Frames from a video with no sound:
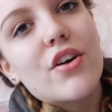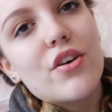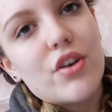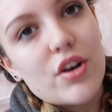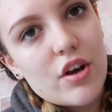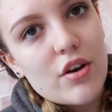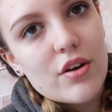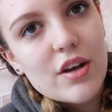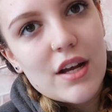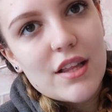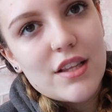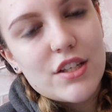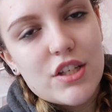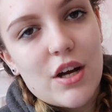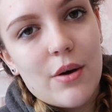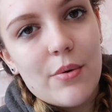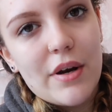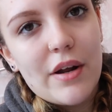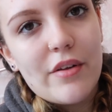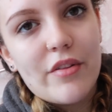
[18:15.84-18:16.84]
Gonna go and get in the
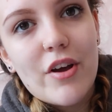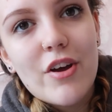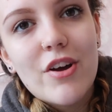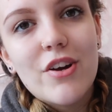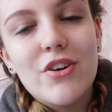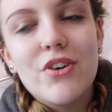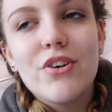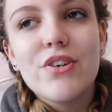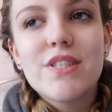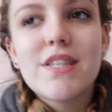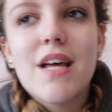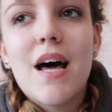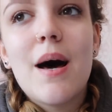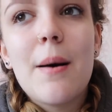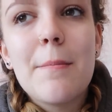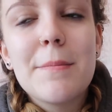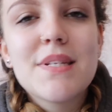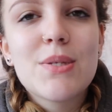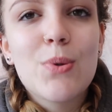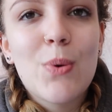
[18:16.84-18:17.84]
shower now though, because
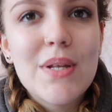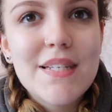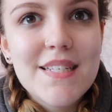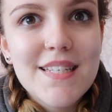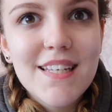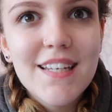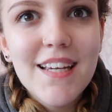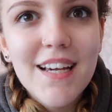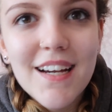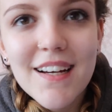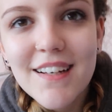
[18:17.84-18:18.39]
I'm sweaty.